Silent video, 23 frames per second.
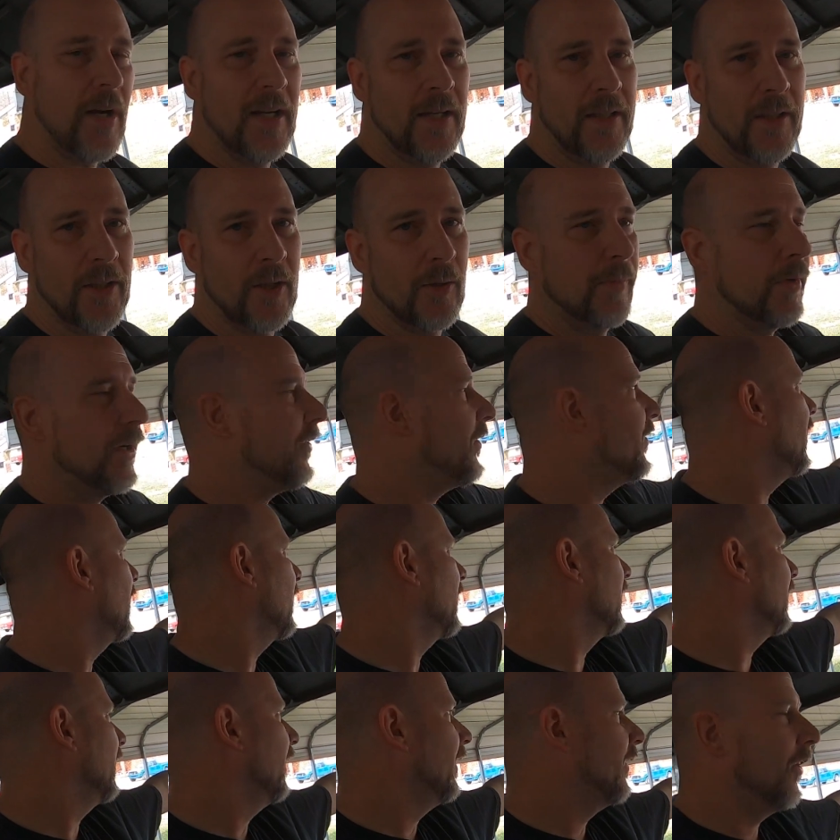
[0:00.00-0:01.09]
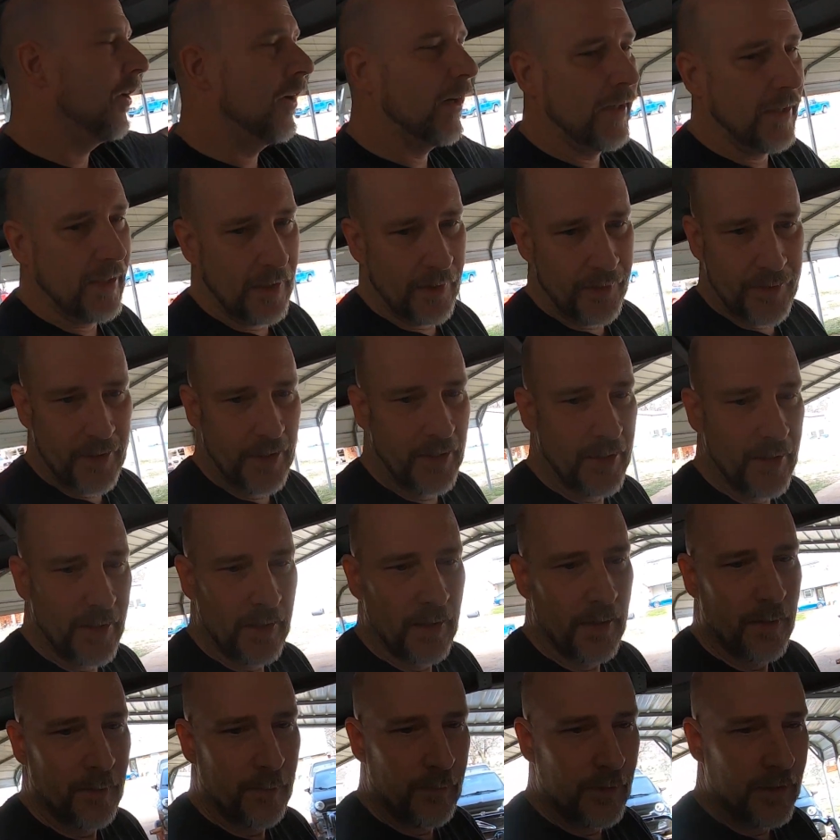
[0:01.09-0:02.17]
right here, but it's not going to get on it out there.
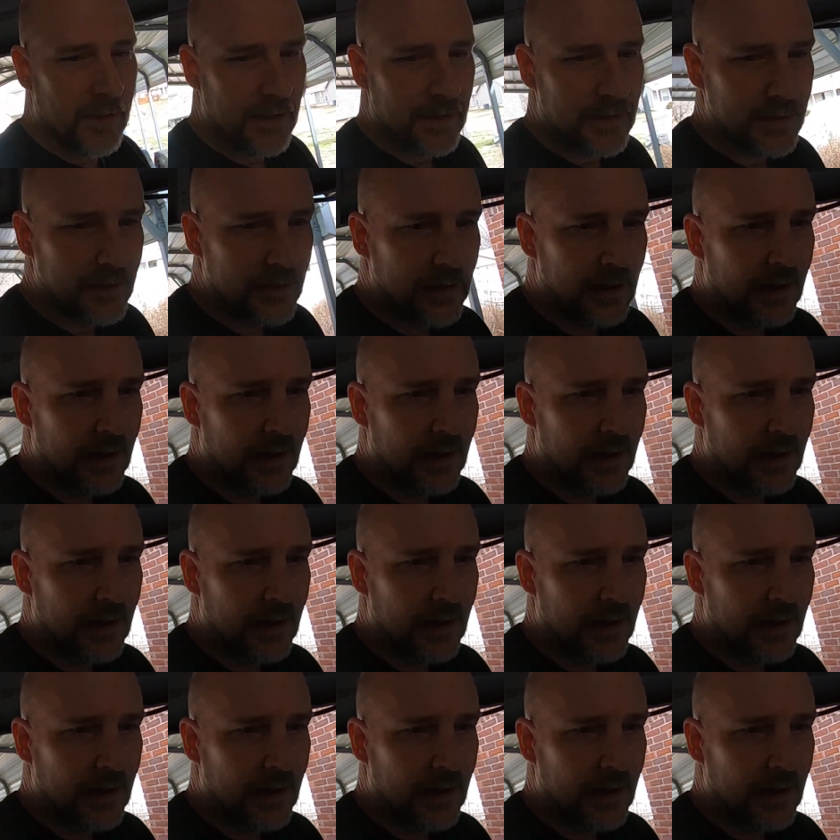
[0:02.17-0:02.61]
But